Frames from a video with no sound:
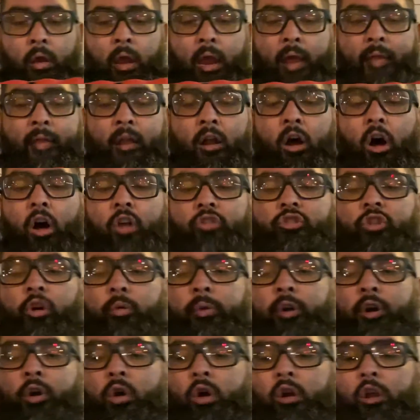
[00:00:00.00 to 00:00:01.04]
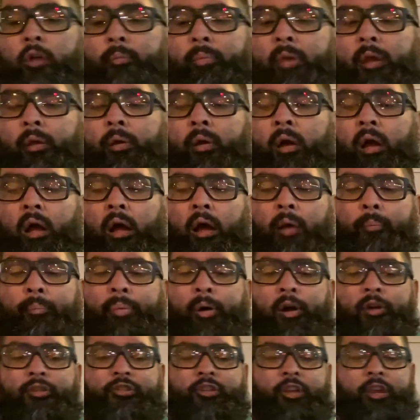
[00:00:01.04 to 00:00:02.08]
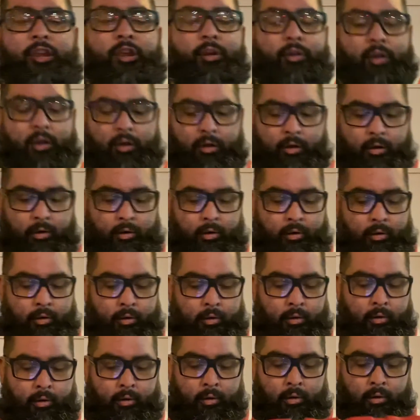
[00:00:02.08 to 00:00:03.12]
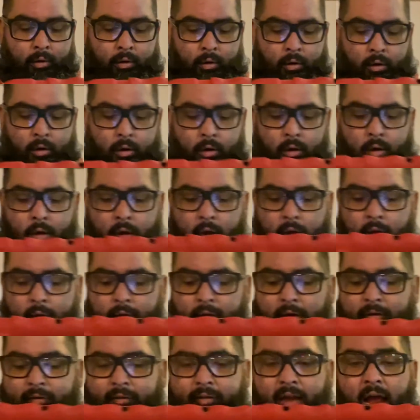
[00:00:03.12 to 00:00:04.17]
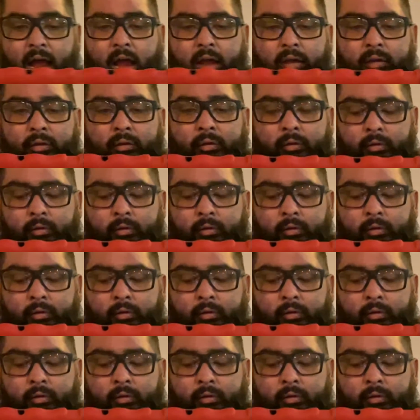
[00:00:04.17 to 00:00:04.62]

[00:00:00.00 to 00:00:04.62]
And then also we're going to be uh, persecuted in these times.